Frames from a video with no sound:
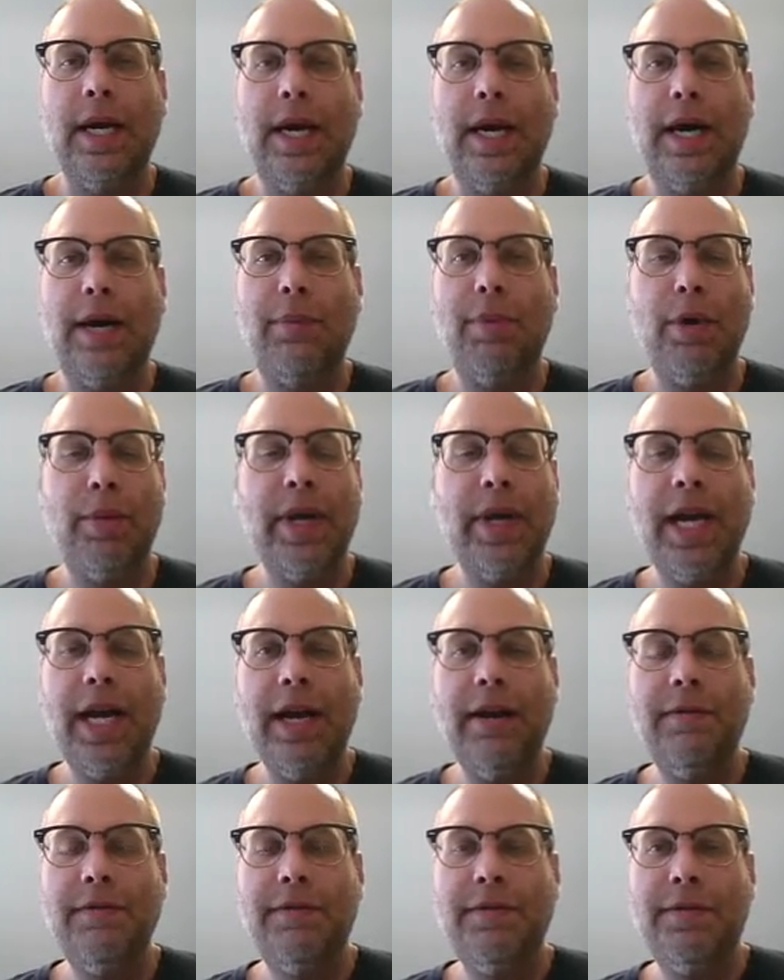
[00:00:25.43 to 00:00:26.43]
But we
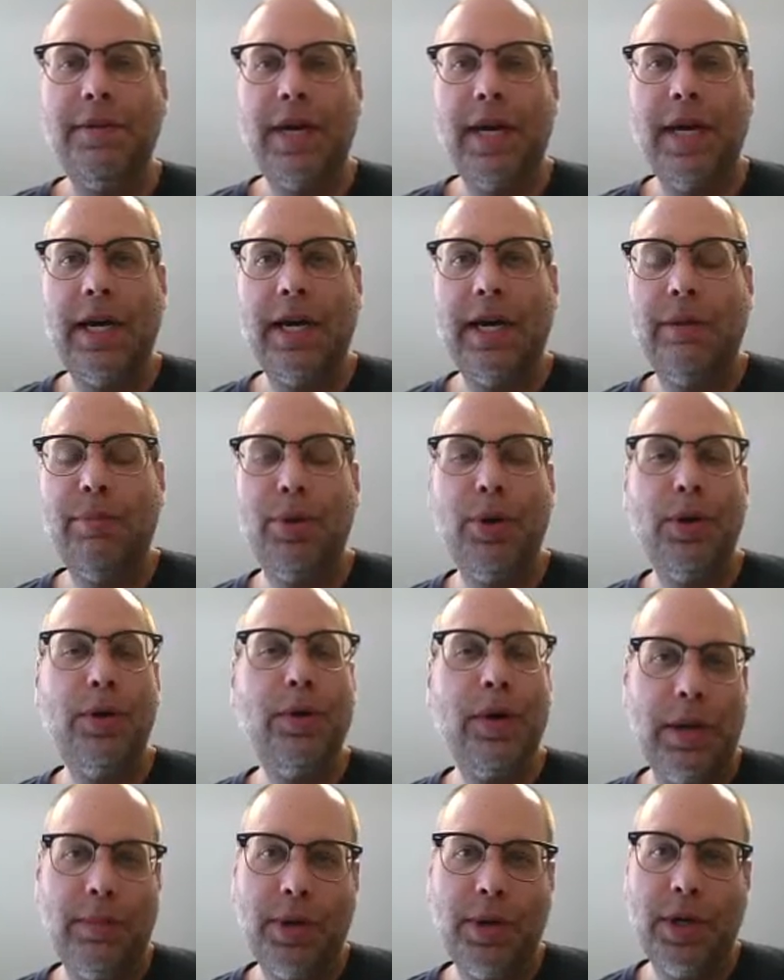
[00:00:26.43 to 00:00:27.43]
have a
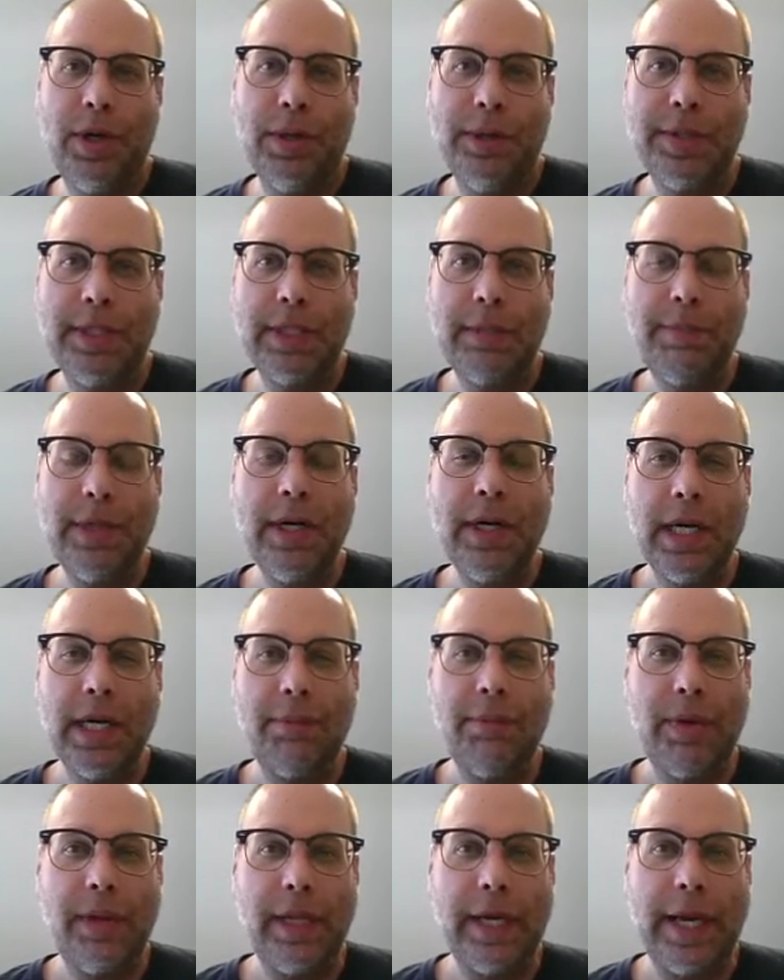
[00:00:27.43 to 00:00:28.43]
program called
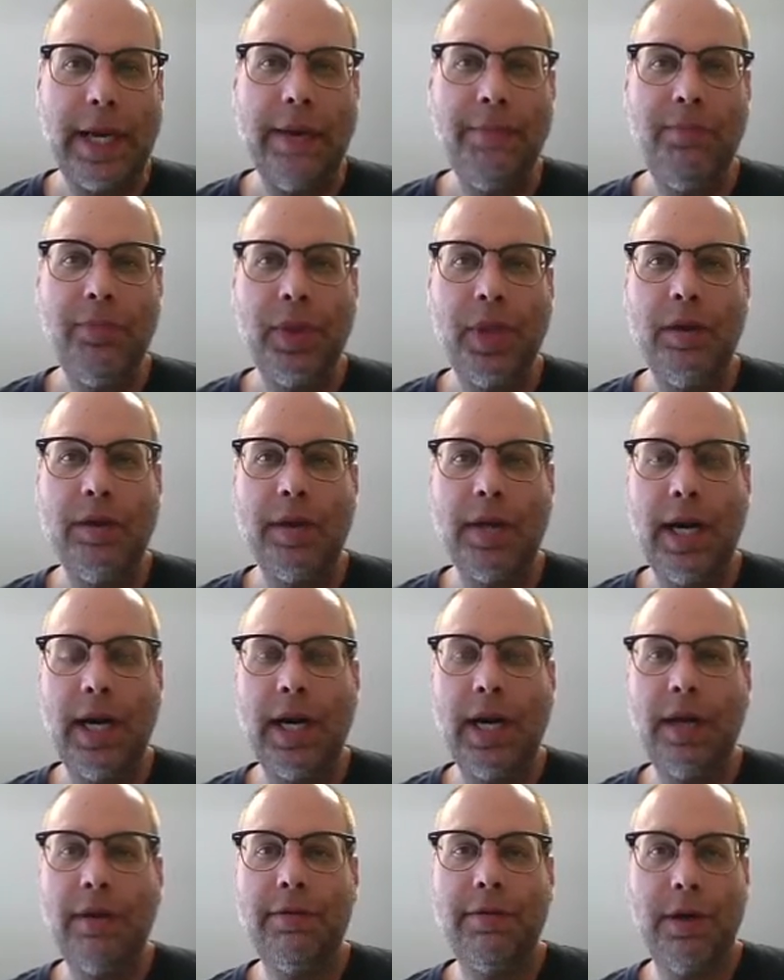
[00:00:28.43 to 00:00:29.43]
Spirit Play
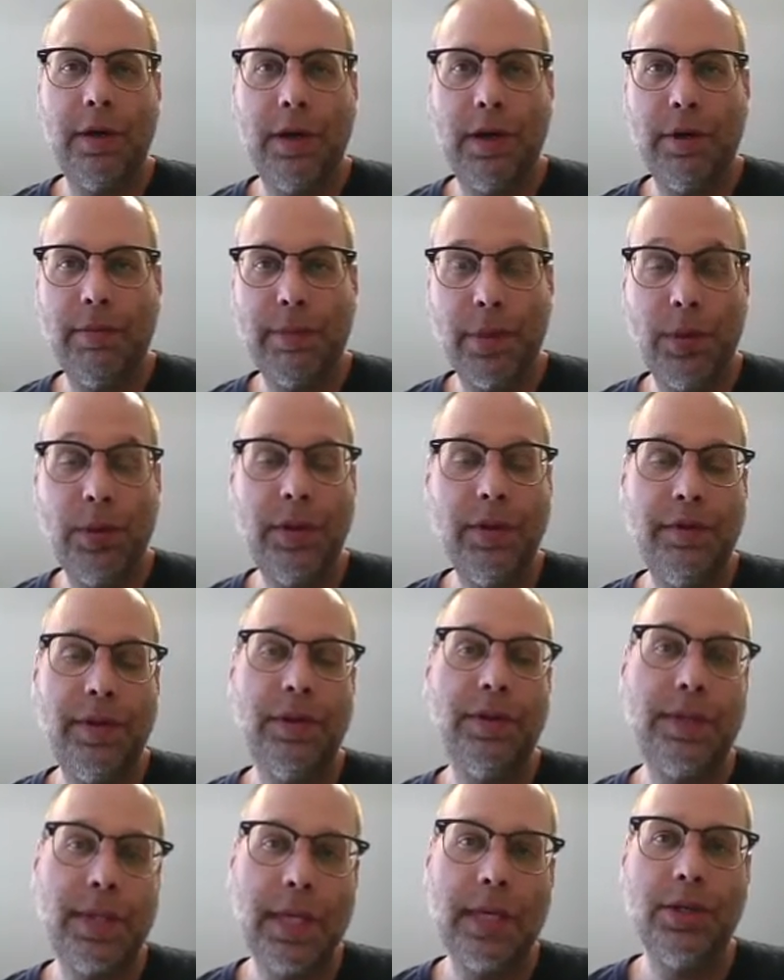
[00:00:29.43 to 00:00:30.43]
for both of
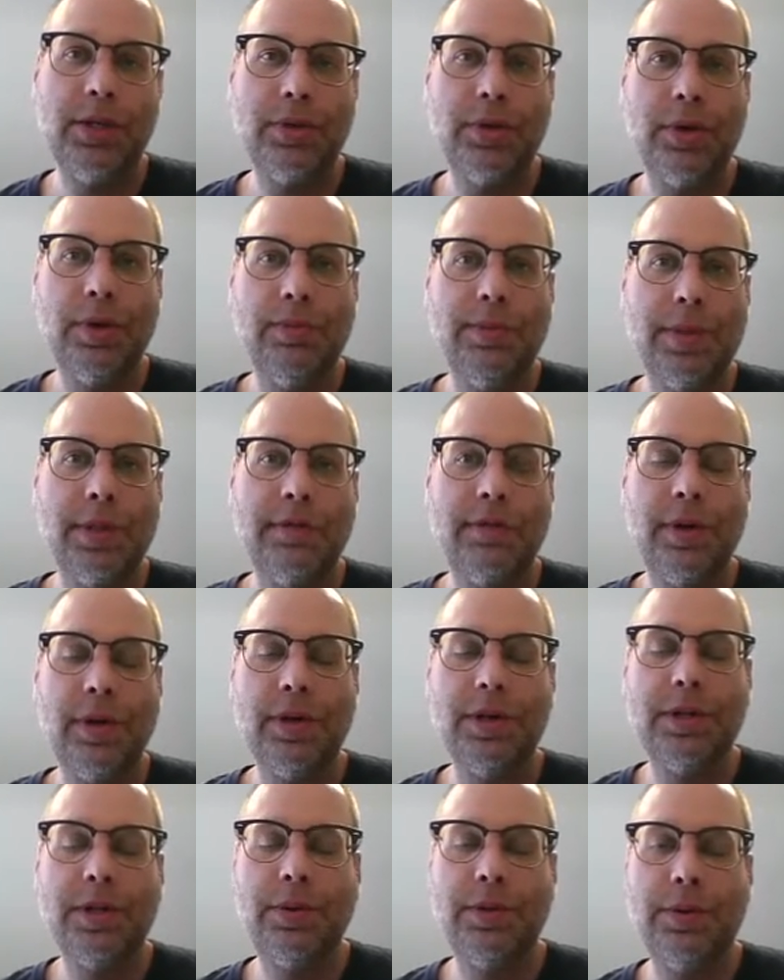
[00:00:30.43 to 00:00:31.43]
those age groups,
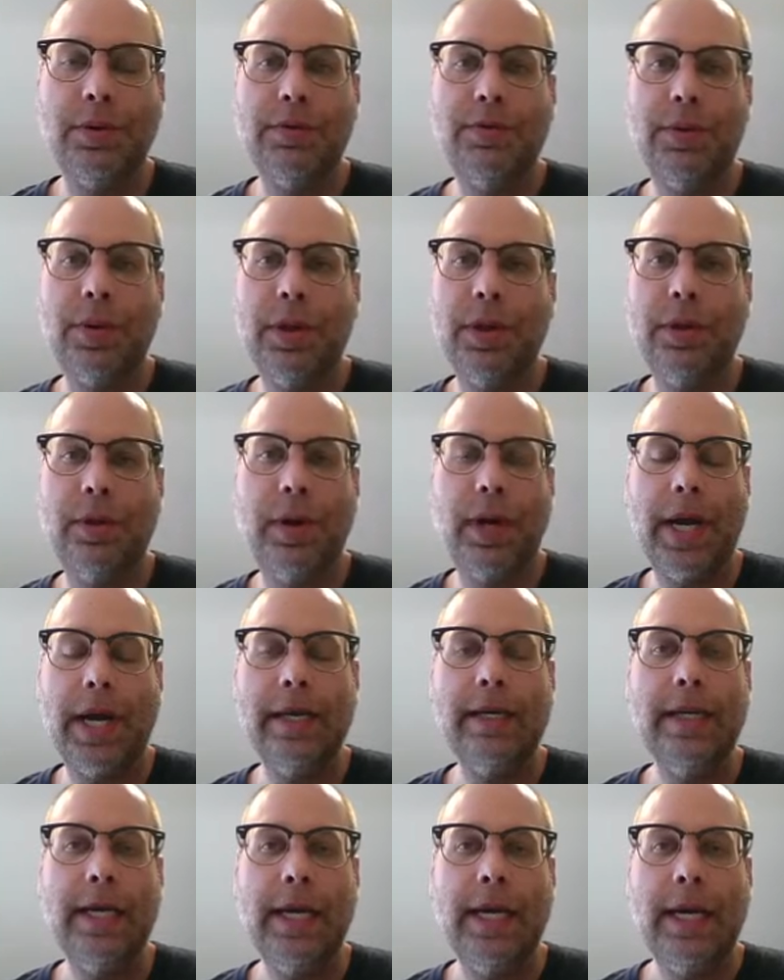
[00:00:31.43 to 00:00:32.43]
first through fourth
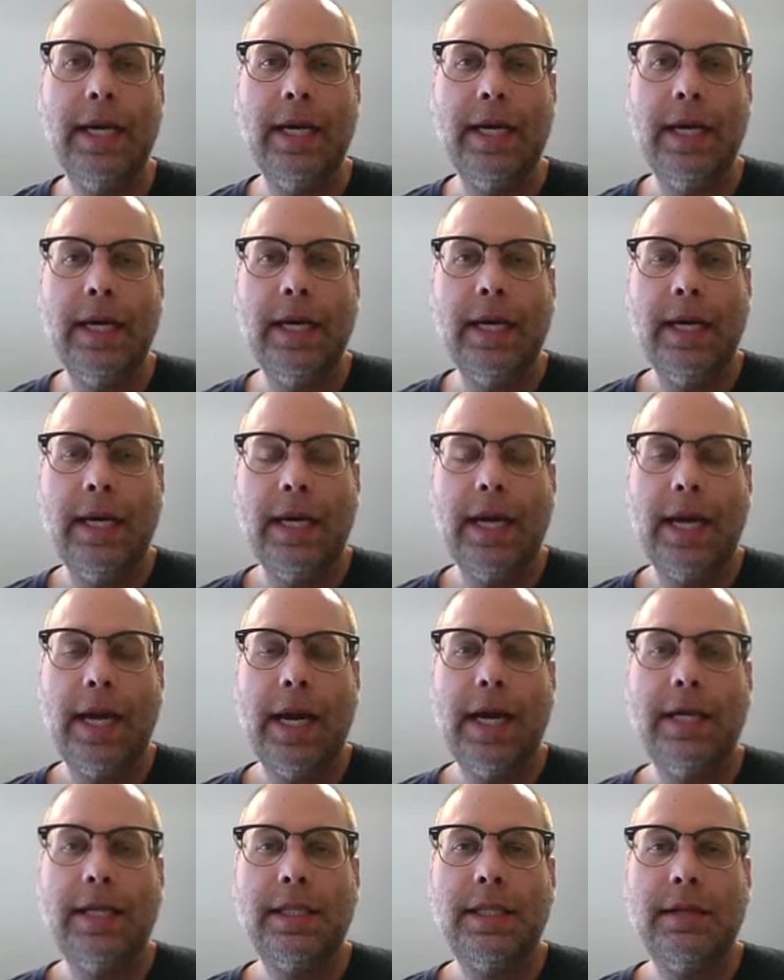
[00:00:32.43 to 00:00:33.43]
grade.
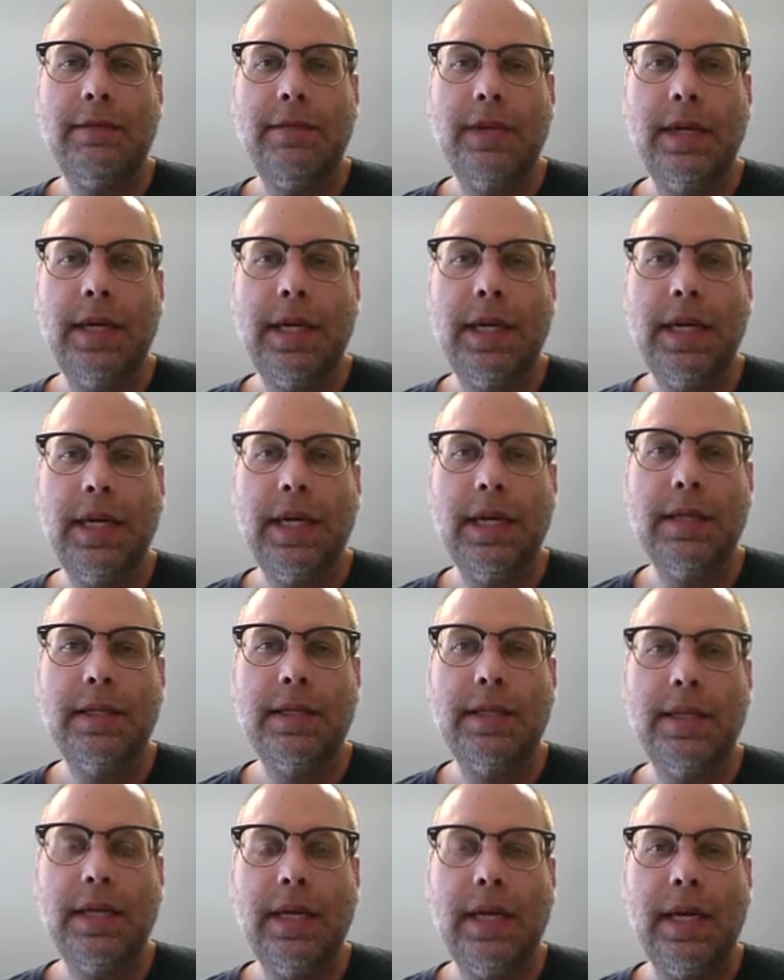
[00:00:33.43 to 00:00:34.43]
And it's a very
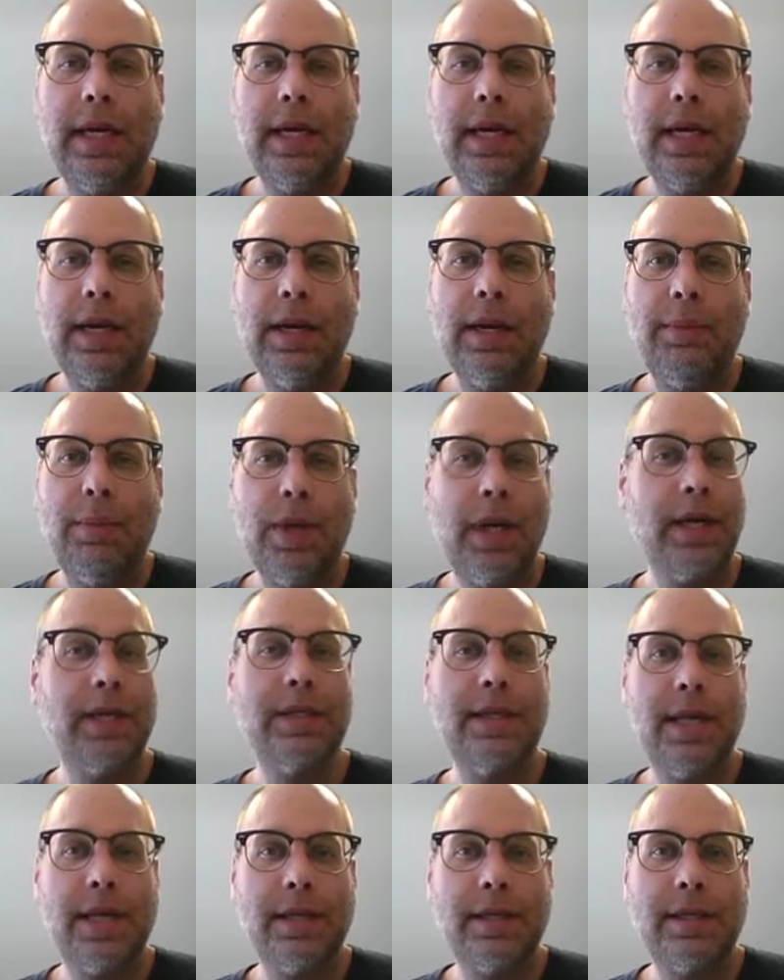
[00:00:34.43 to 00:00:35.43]
easy
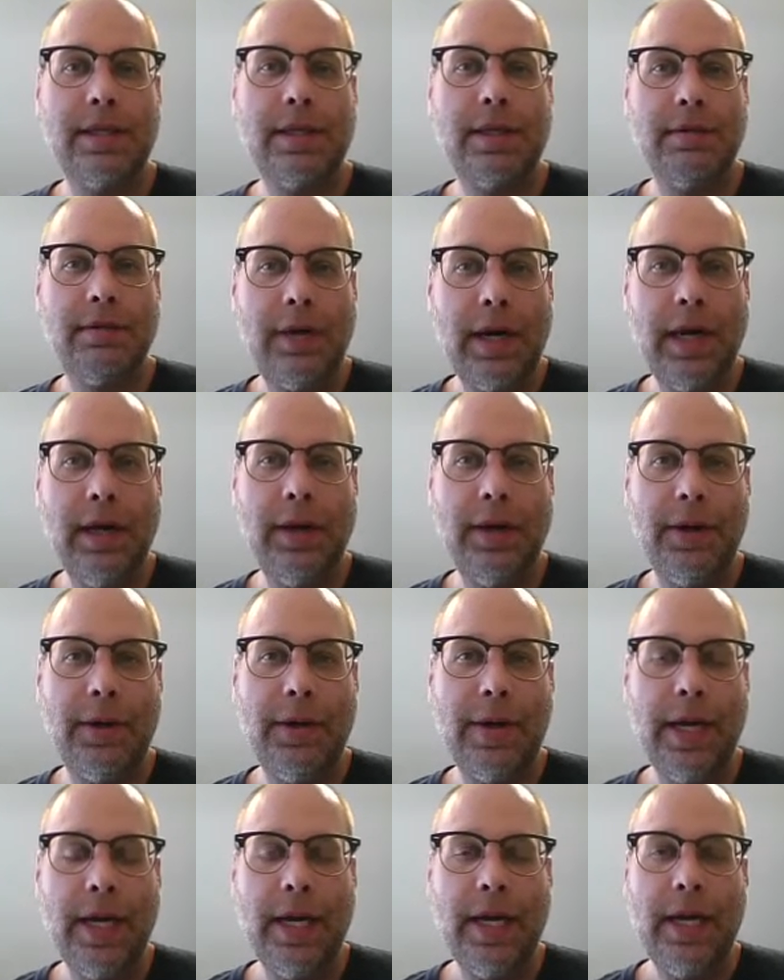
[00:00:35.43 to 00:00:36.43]
process to follow.